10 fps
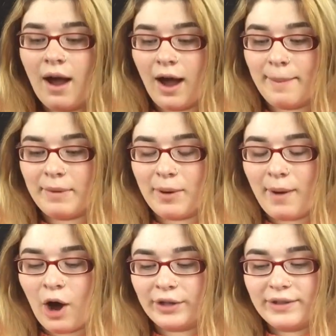
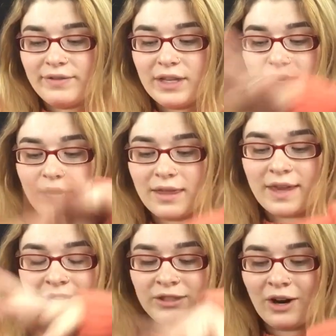All of the
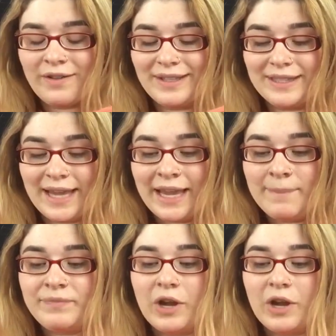things are the same.